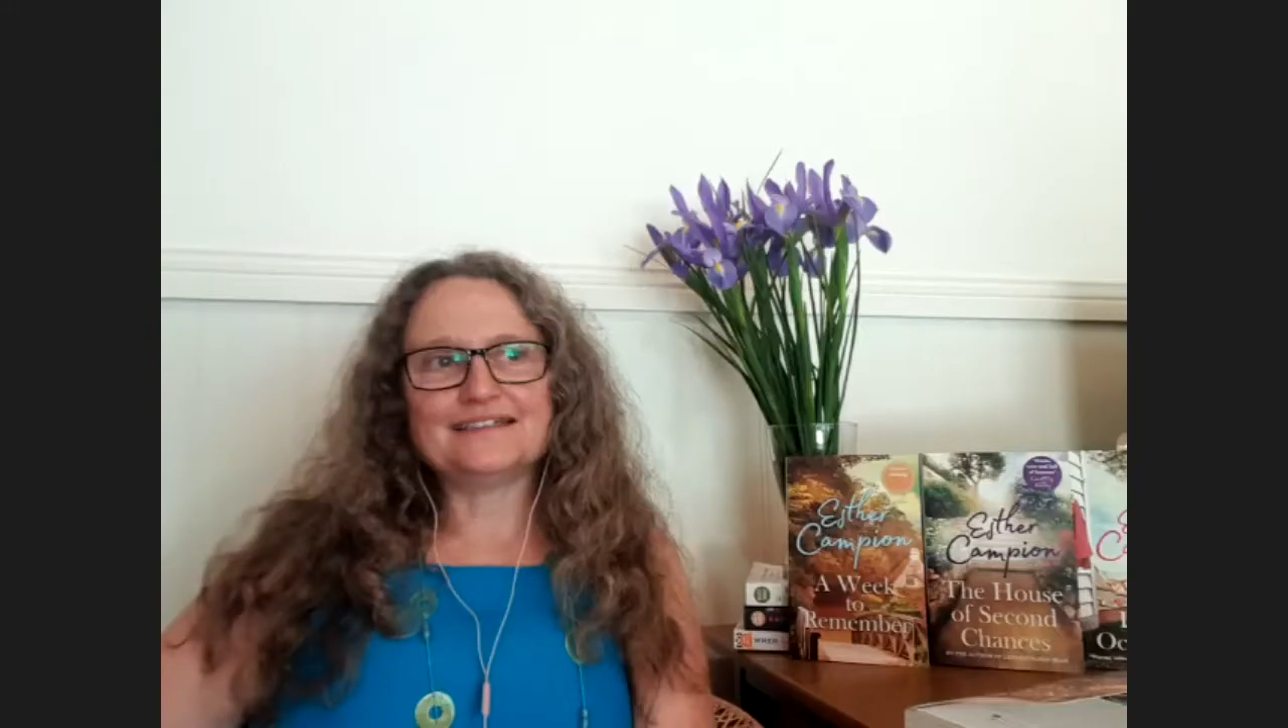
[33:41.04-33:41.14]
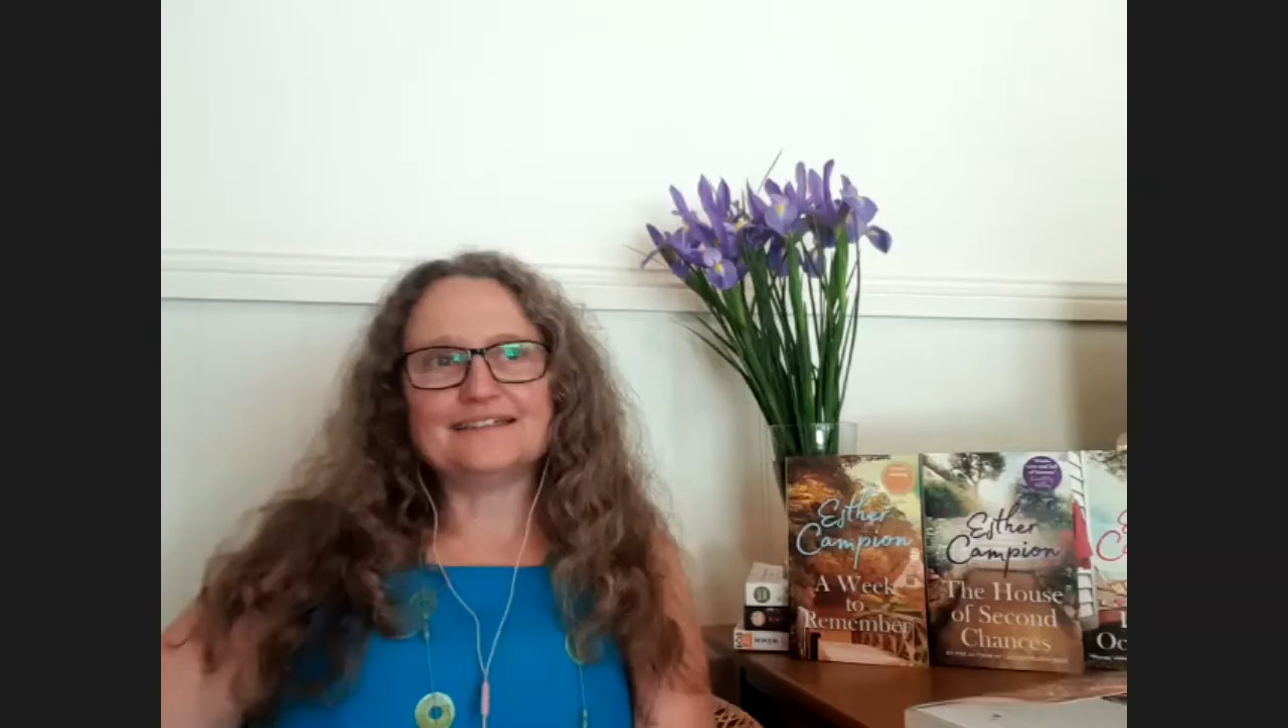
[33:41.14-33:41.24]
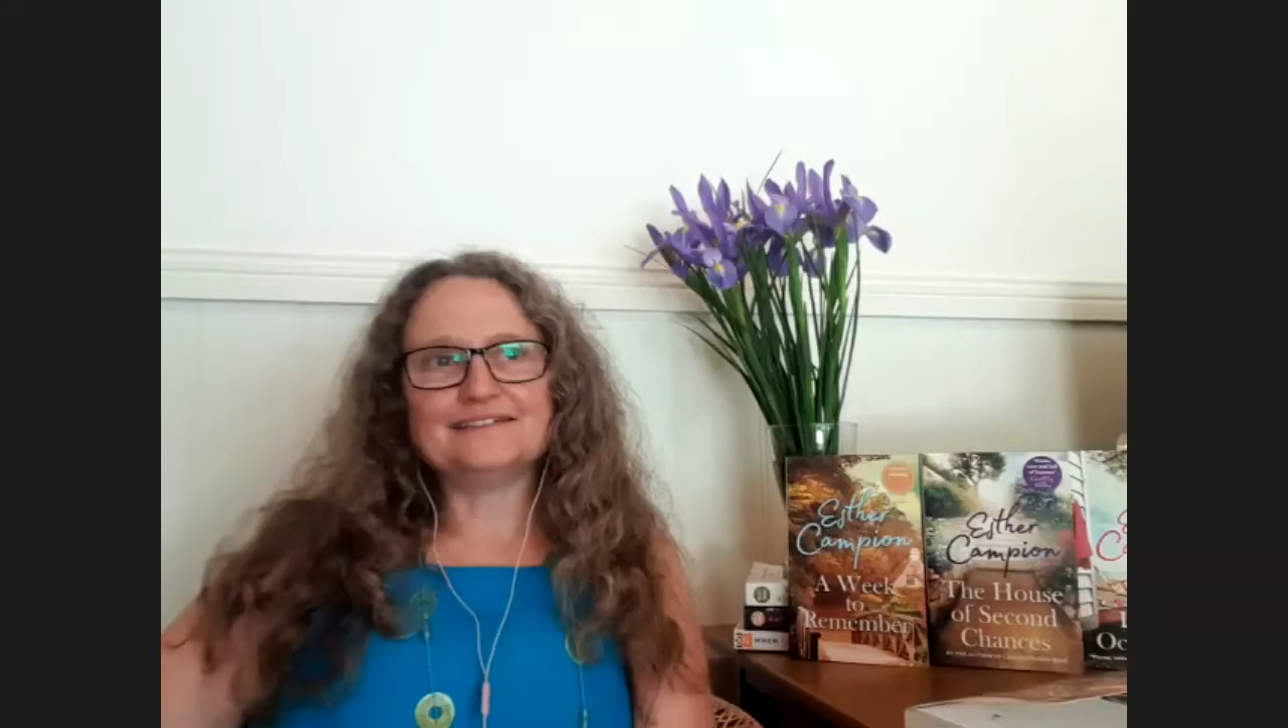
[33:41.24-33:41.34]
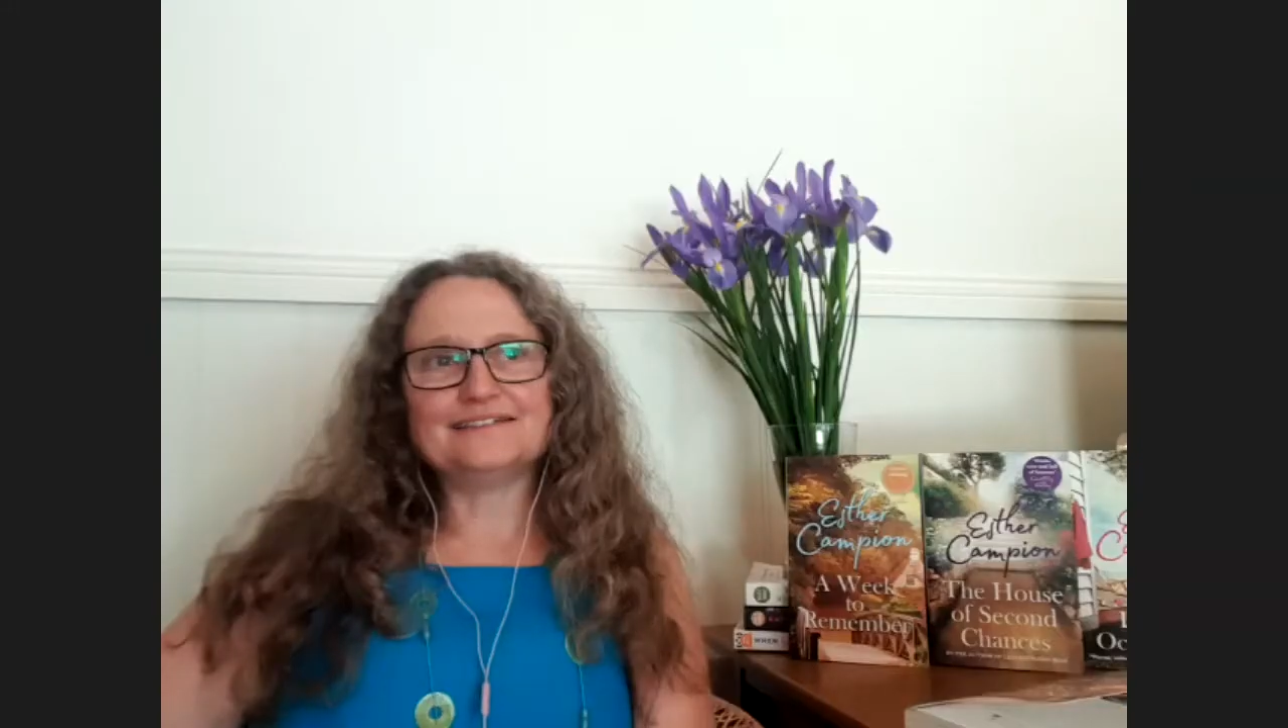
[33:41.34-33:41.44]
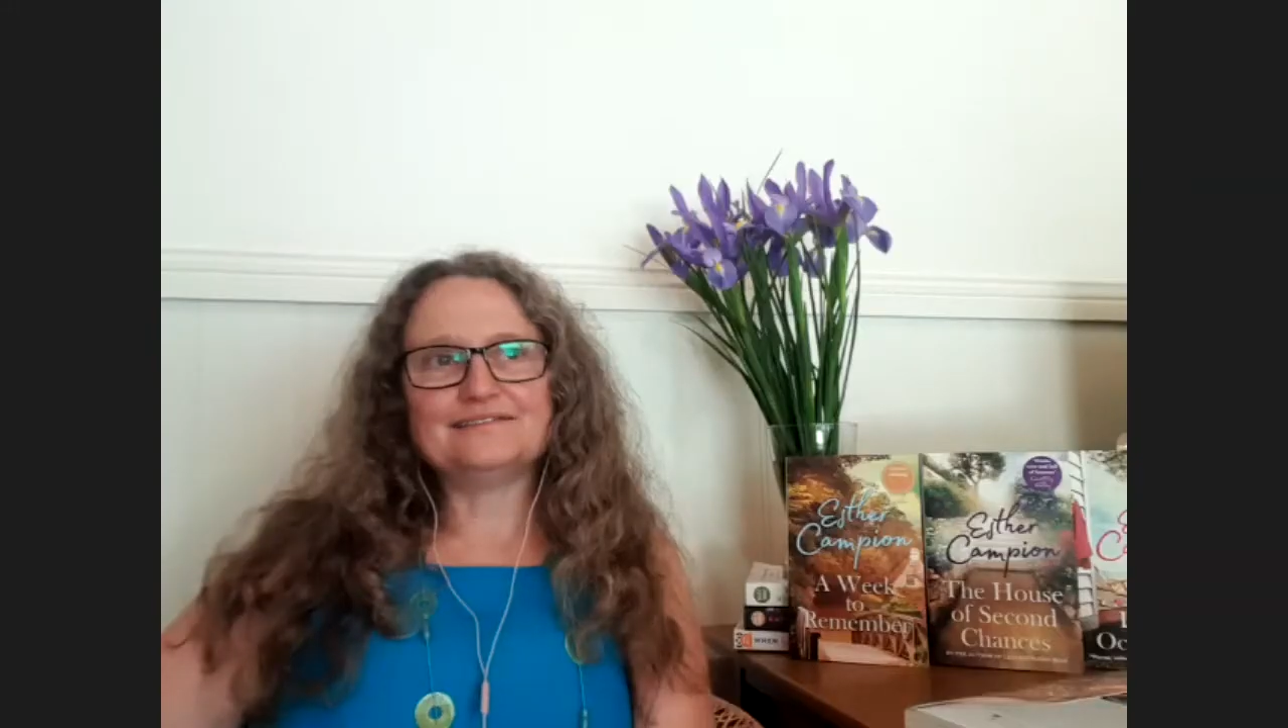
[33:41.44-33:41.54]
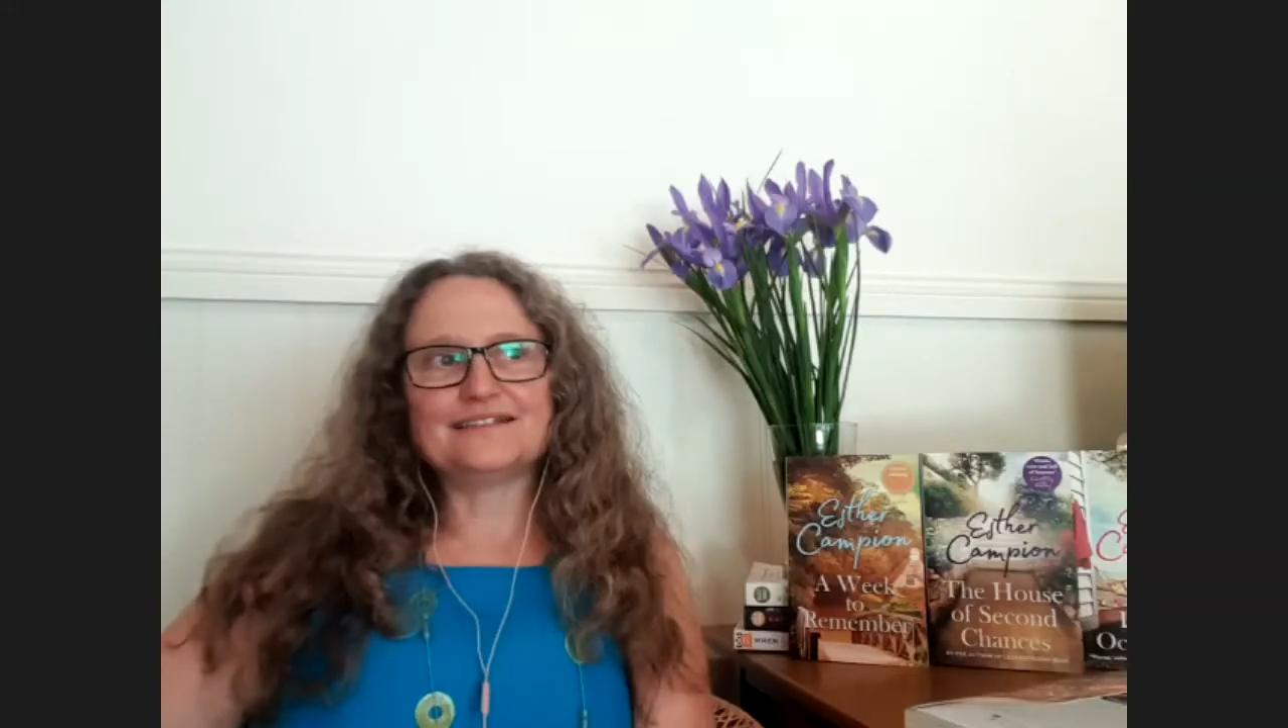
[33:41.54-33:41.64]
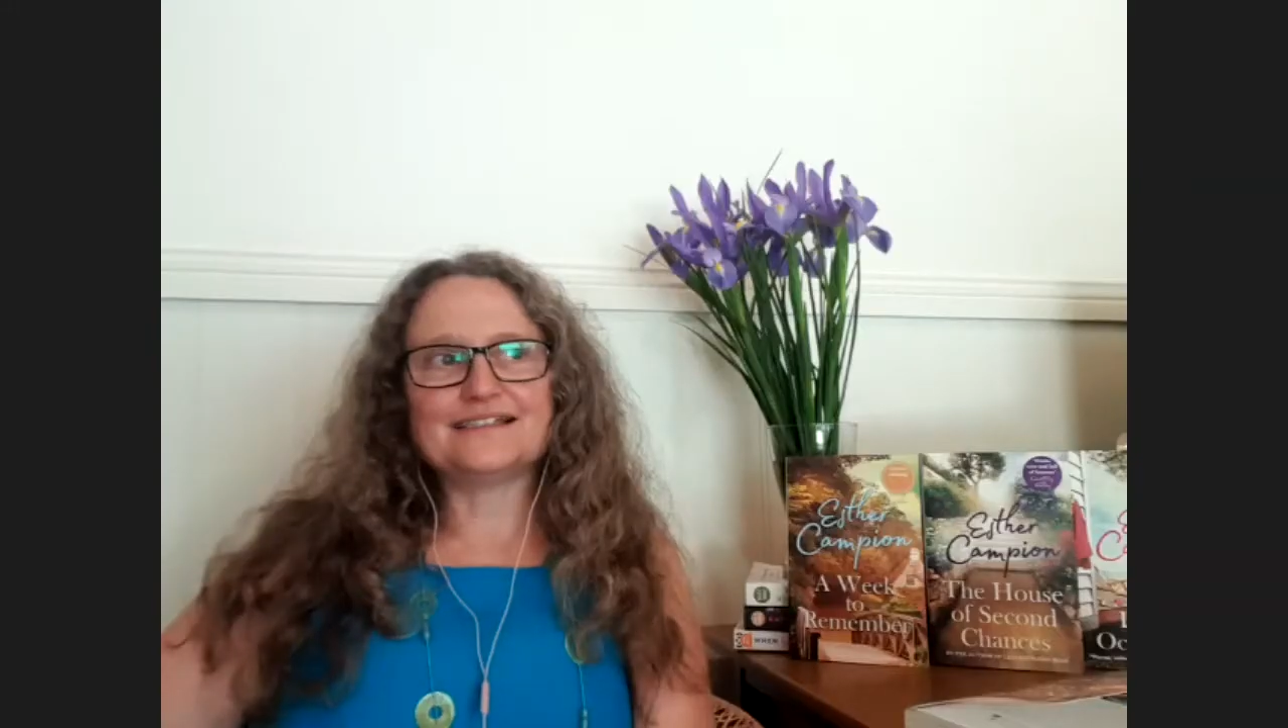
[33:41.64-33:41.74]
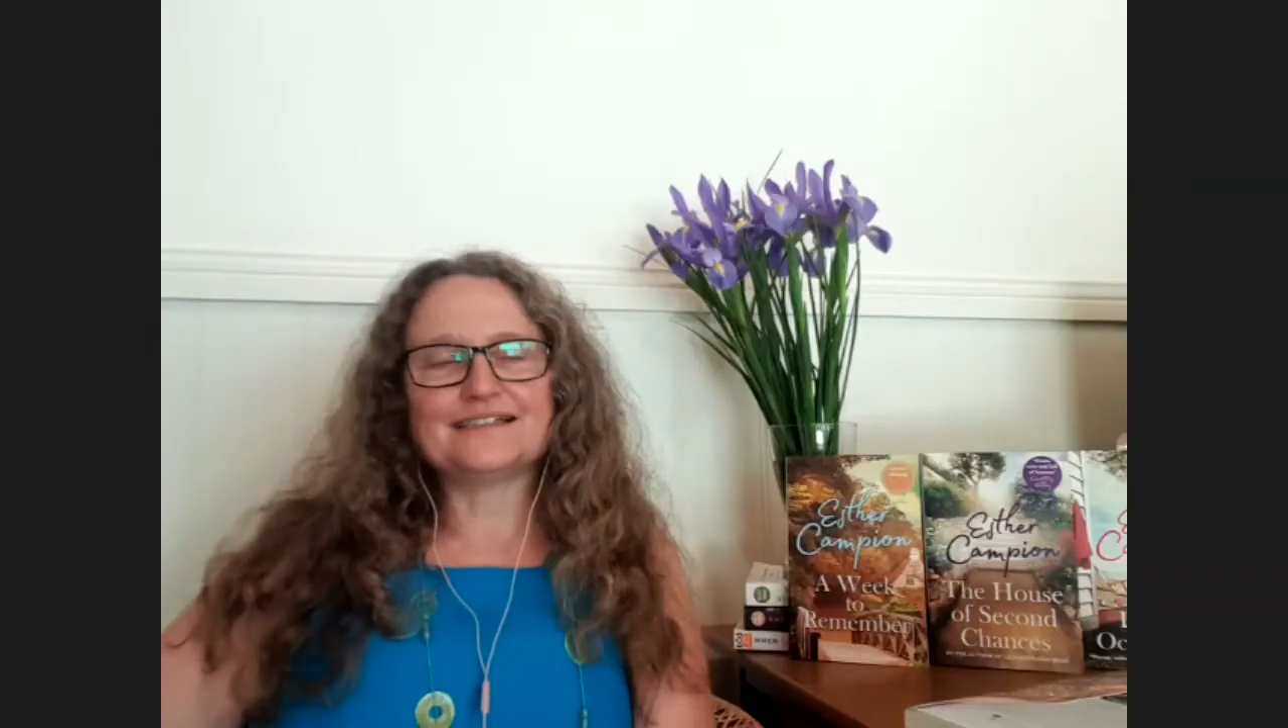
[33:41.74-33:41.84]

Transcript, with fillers: You know, he's